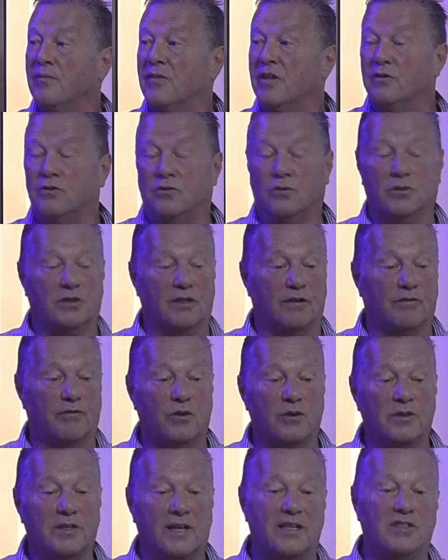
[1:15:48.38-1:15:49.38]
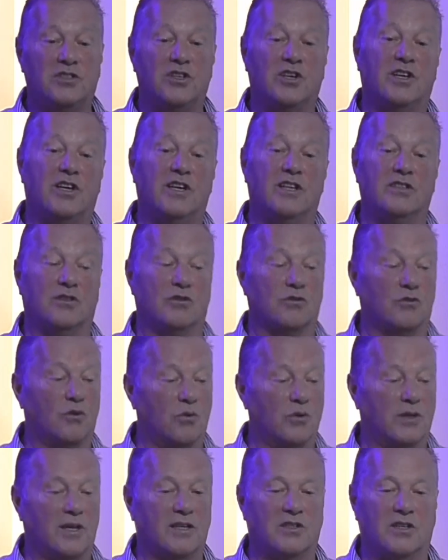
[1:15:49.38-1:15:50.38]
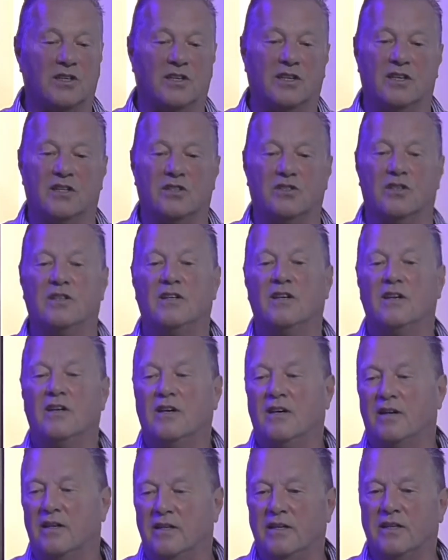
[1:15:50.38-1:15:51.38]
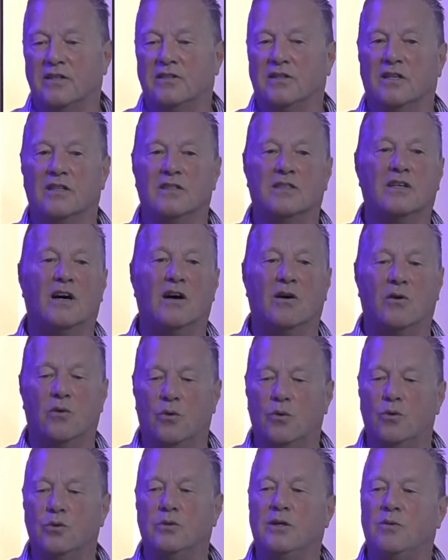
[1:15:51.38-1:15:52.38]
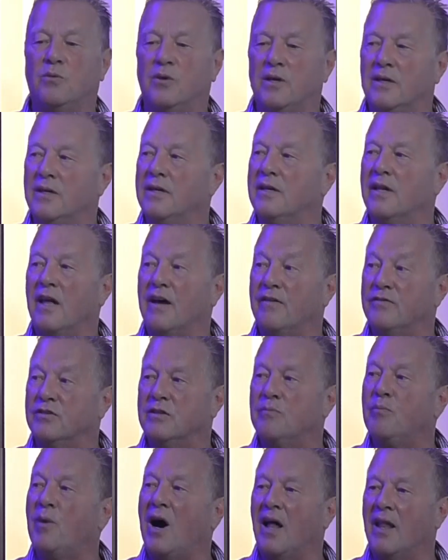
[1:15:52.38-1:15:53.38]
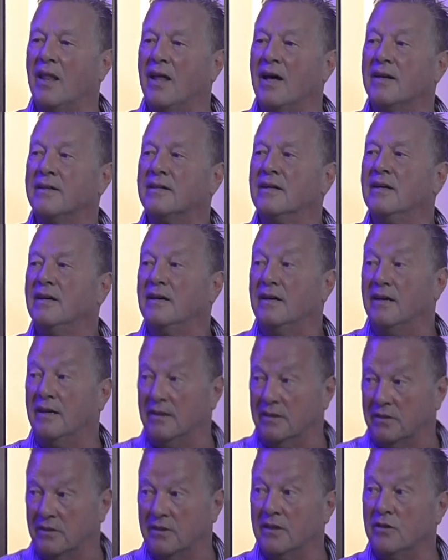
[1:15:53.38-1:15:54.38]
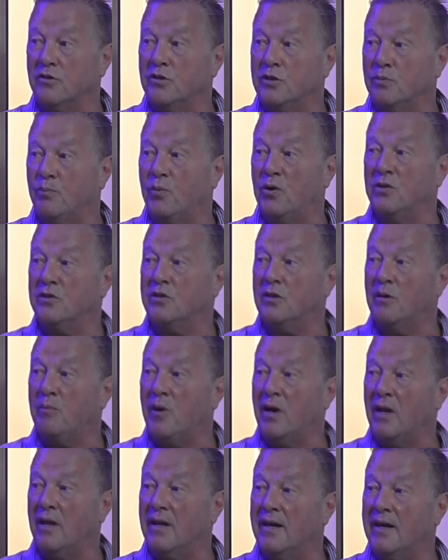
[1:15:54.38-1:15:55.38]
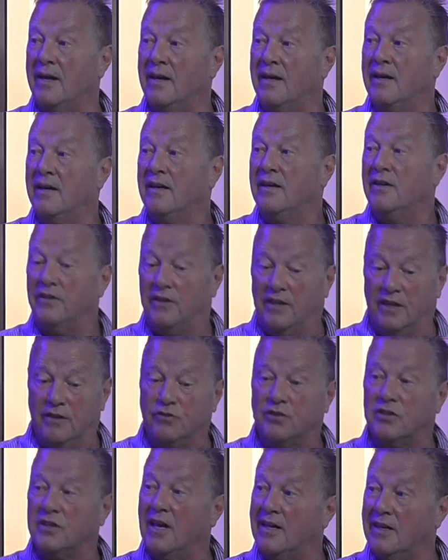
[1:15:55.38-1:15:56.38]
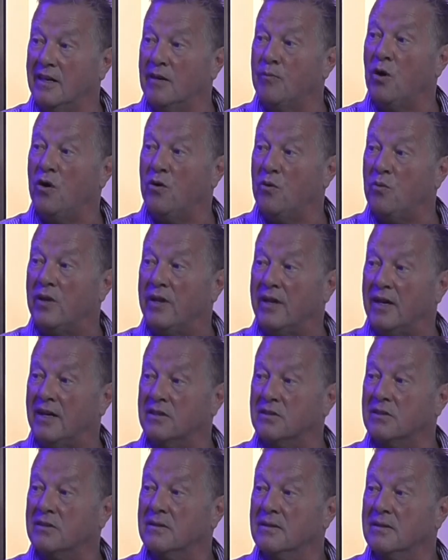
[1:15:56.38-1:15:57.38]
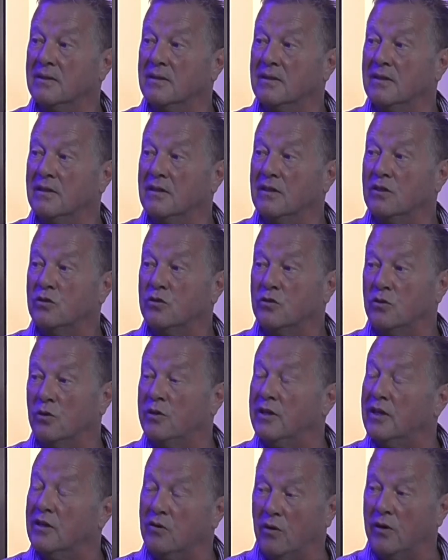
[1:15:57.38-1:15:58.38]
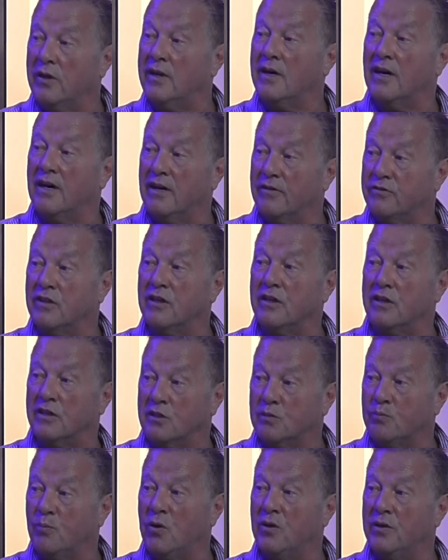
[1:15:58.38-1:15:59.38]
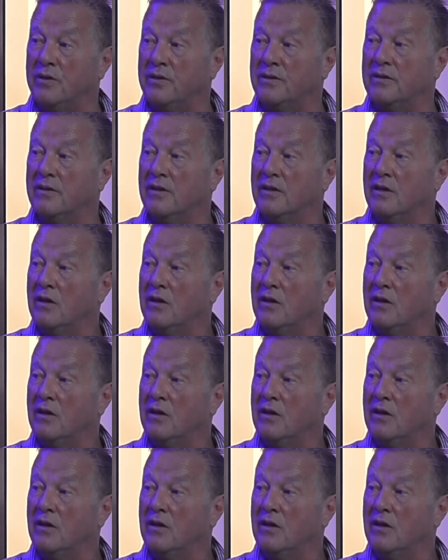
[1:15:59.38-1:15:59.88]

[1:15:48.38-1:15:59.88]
So she phoned education, told education. They says, get a hold of where he lives, the Mallard. It is their responsibility. They've sent him out with this. So they're going to have to respond